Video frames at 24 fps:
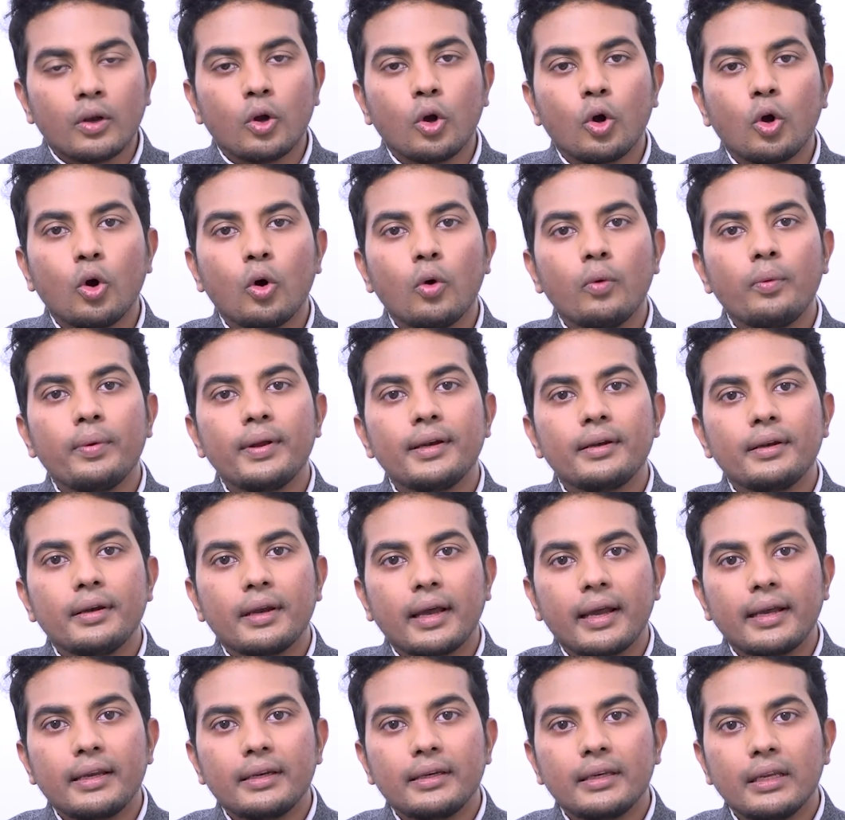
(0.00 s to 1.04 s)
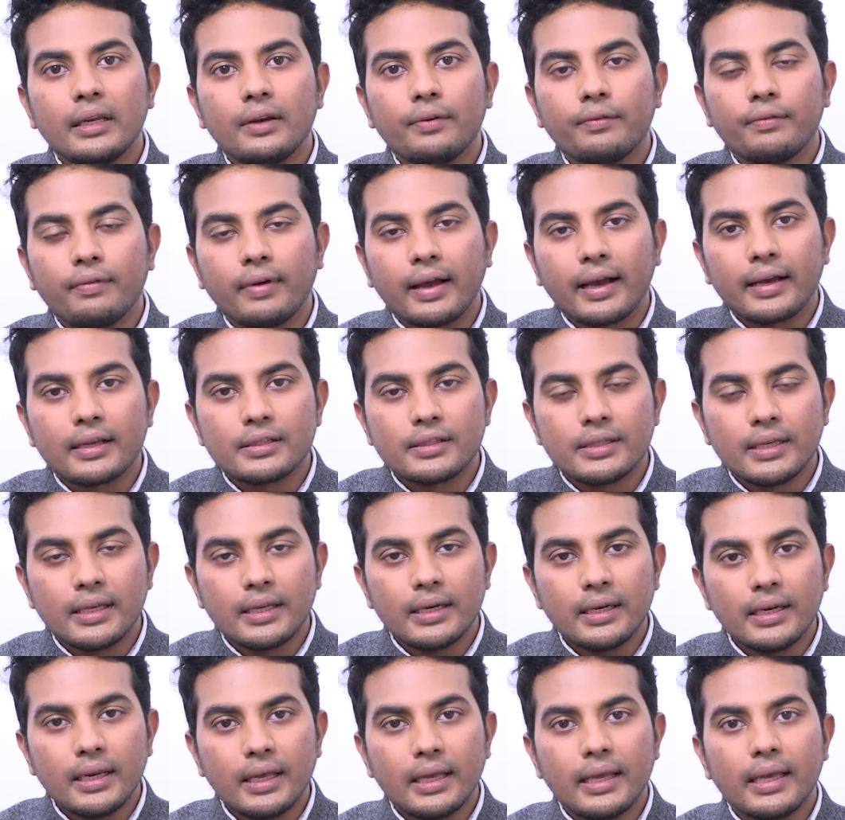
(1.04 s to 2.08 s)
COVID-19
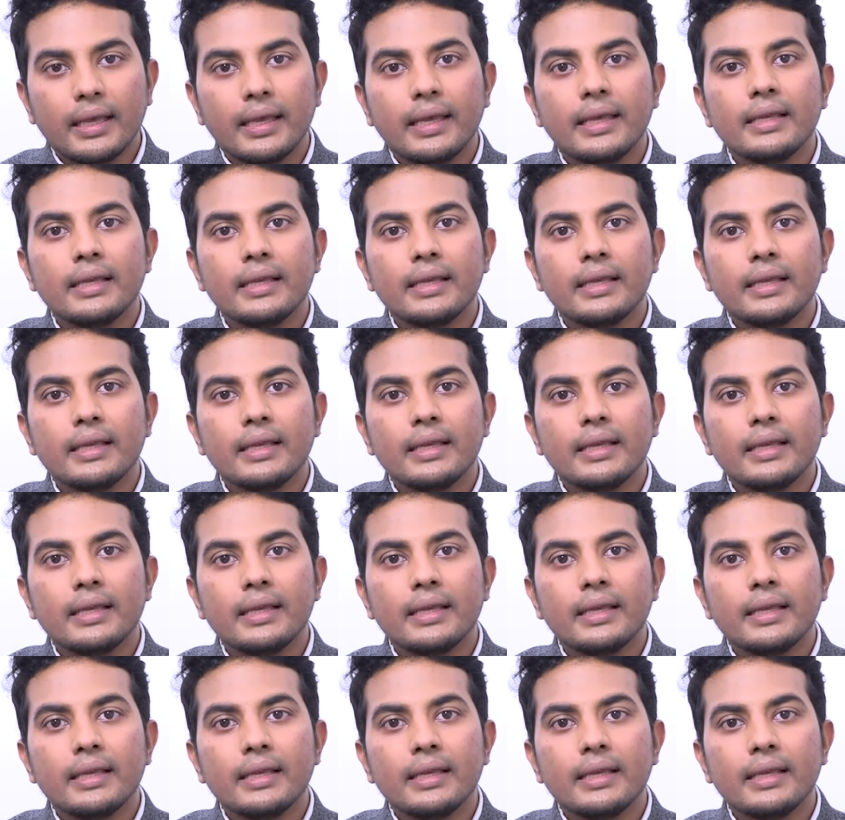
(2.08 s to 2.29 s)
vaccine